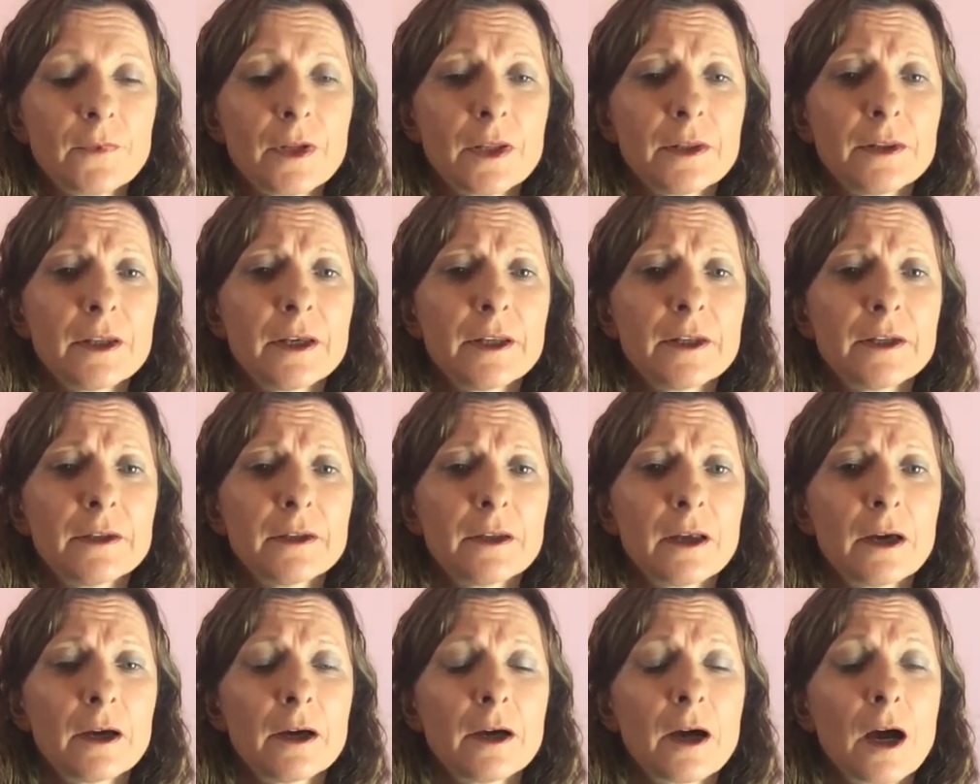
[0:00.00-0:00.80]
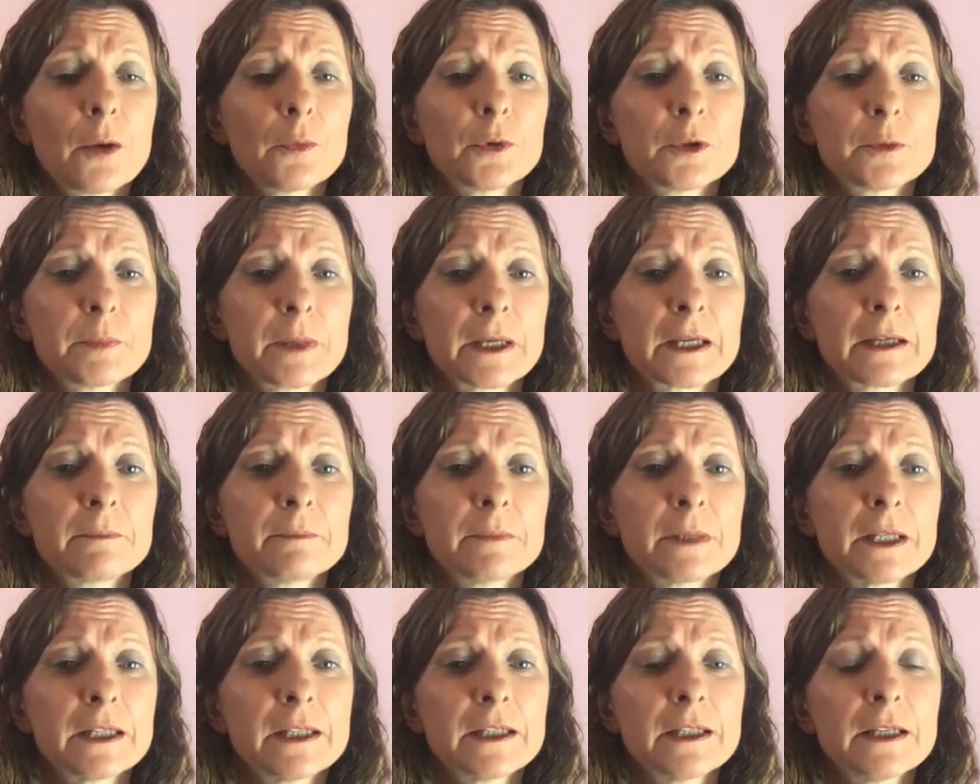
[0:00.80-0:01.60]
then I would ping
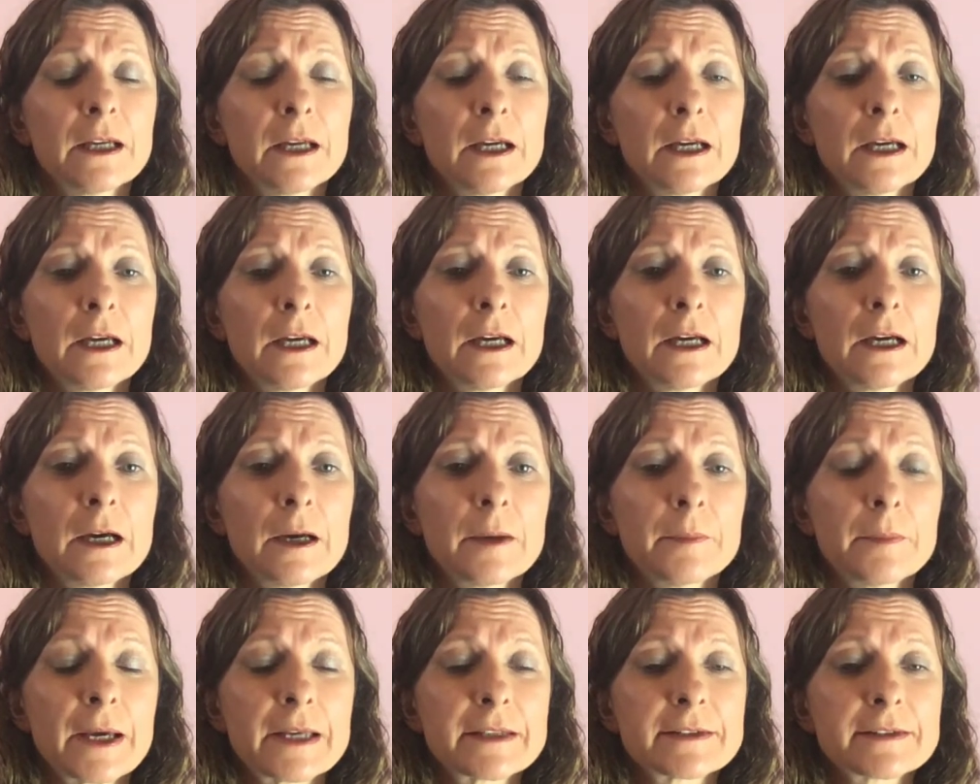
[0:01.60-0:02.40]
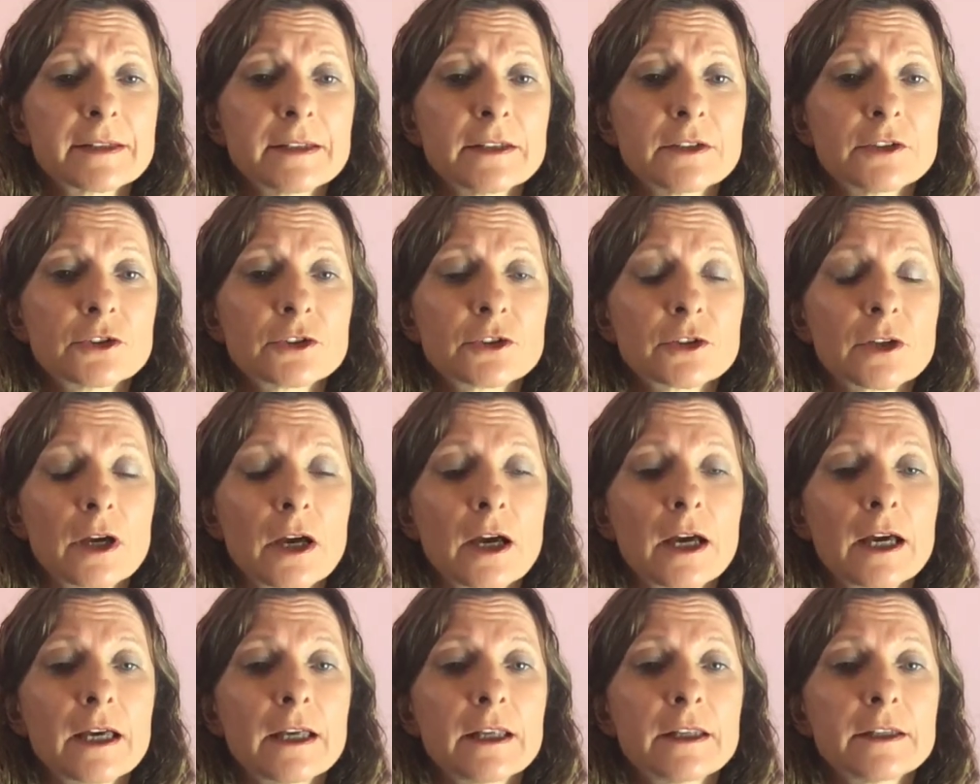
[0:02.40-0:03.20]
me a message,
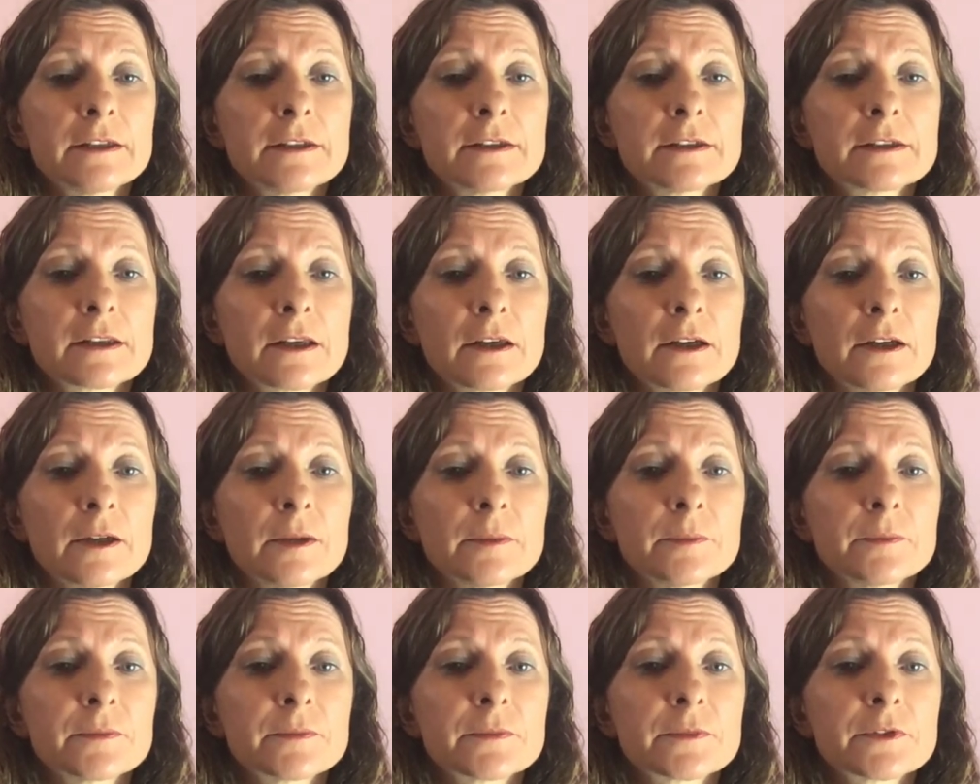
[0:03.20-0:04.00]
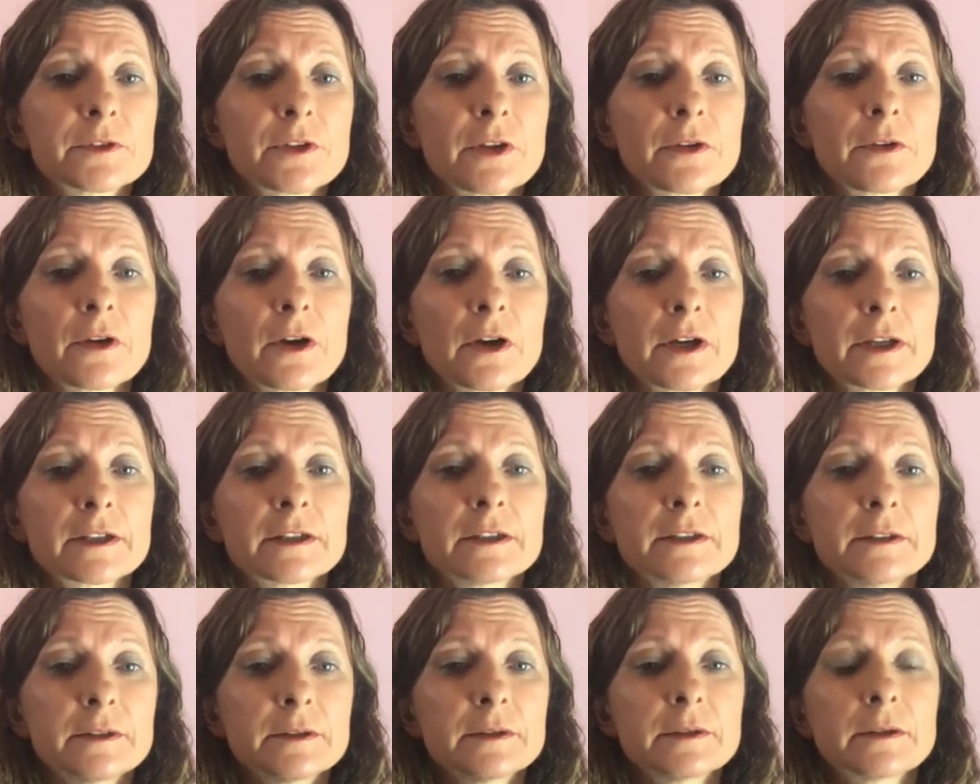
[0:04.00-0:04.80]
and so that I
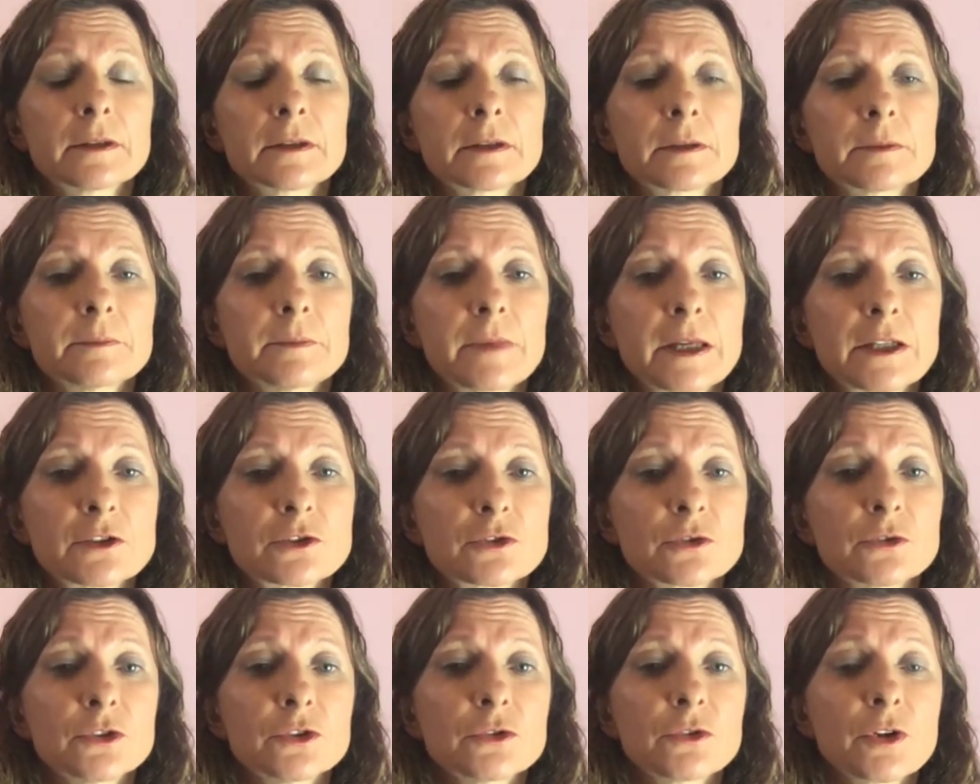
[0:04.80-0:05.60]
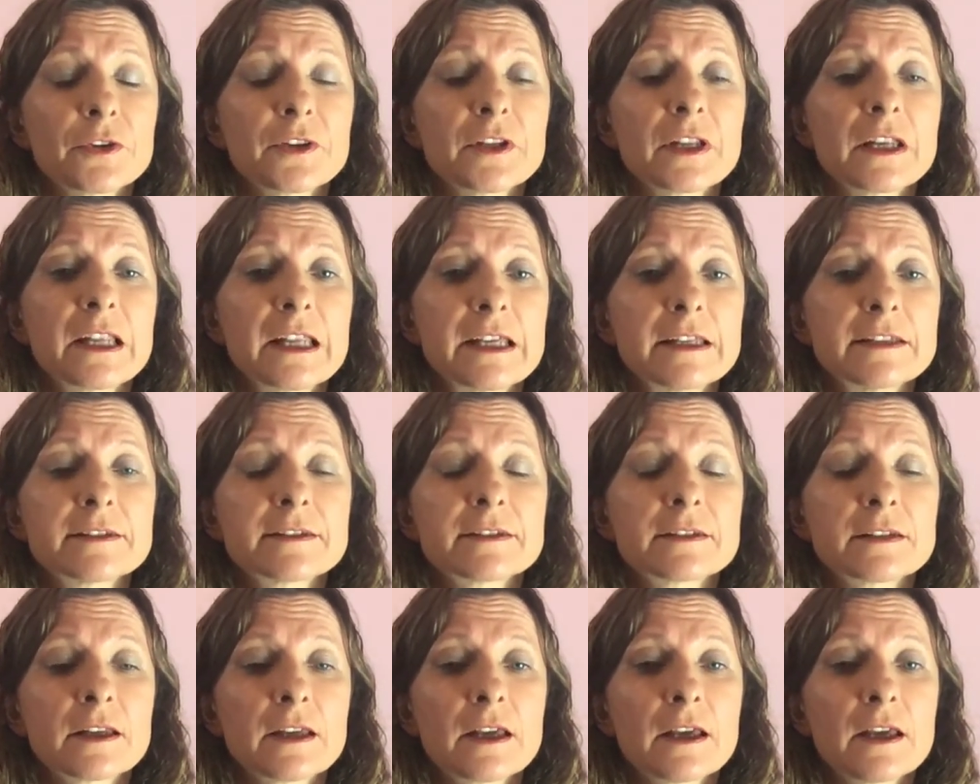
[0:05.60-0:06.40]
can make sure you're on the
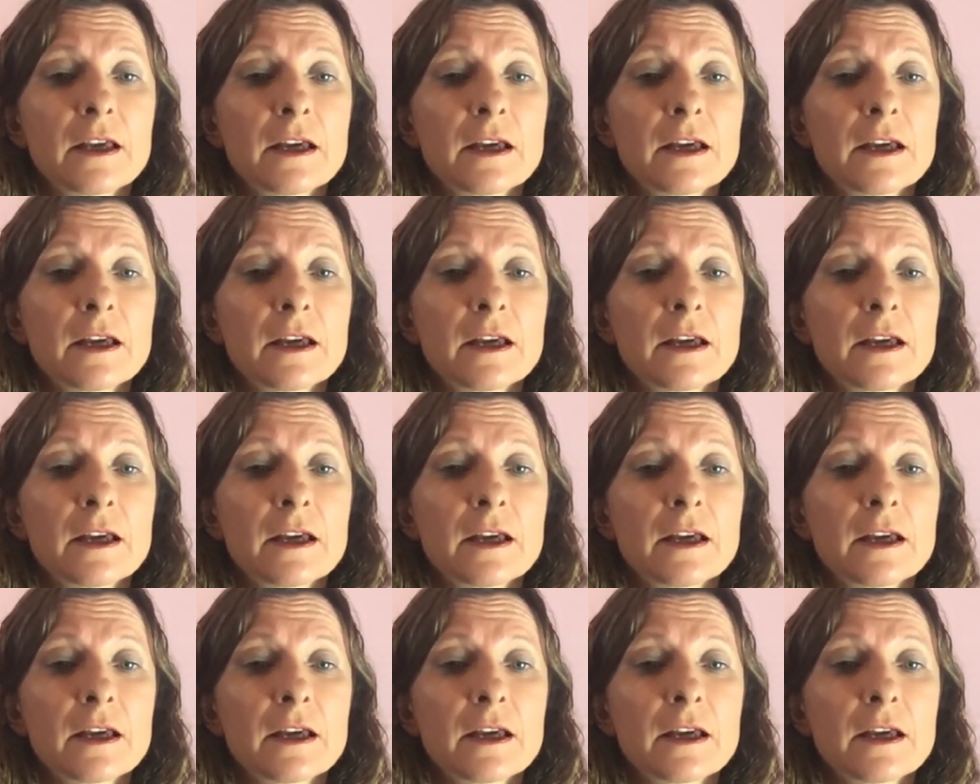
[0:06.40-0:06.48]
list.